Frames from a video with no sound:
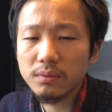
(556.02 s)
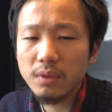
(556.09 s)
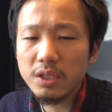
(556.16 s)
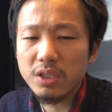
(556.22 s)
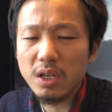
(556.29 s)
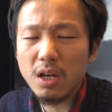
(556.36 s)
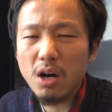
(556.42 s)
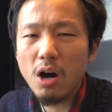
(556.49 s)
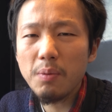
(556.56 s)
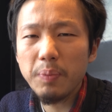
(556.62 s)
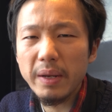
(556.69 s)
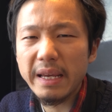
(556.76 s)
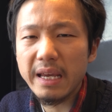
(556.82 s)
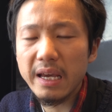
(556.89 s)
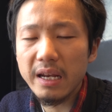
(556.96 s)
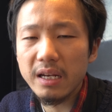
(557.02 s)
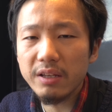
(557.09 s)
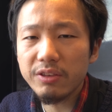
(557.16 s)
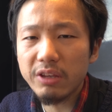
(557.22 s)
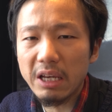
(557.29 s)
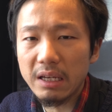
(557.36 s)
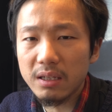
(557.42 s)
it's a
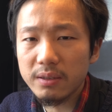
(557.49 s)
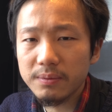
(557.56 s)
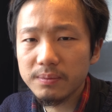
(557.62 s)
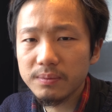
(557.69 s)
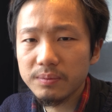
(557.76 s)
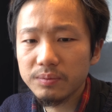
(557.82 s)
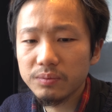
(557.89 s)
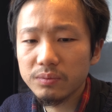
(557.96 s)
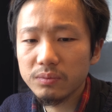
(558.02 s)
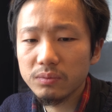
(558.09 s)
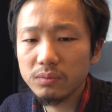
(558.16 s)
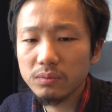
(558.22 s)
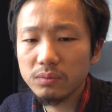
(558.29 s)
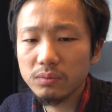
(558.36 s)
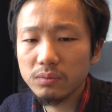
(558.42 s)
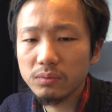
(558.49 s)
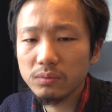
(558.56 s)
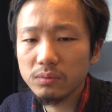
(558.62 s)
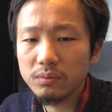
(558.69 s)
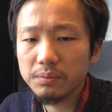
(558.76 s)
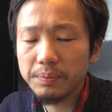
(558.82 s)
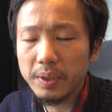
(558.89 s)
complicated thing
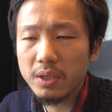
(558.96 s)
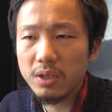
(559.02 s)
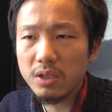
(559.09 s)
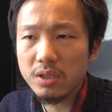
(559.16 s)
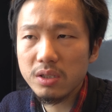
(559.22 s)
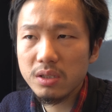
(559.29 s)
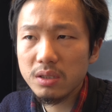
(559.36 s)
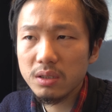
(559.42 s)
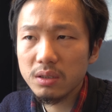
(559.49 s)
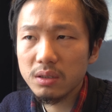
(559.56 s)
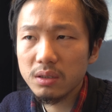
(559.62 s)
because